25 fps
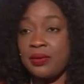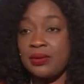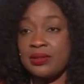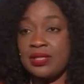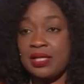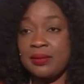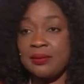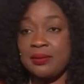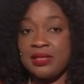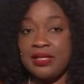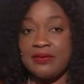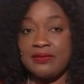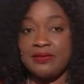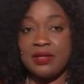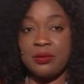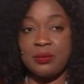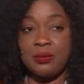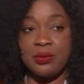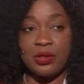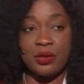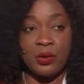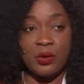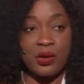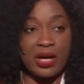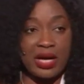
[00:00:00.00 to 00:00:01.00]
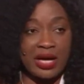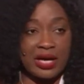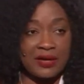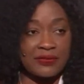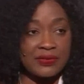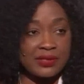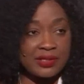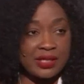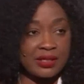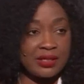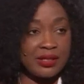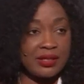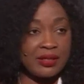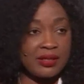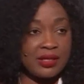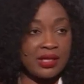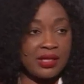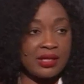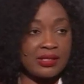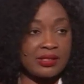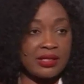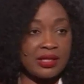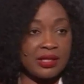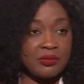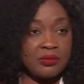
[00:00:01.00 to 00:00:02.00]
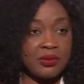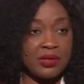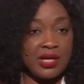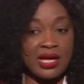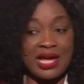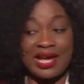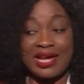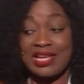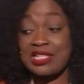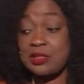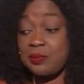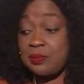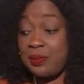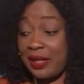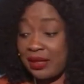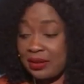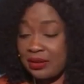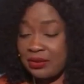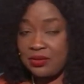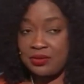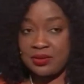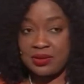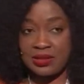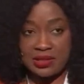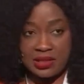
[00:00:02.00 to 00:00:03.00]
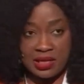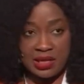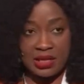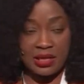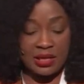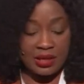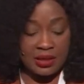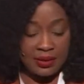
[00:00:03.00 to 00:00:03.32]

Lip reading: I believe that we all have certain things that we expect to see.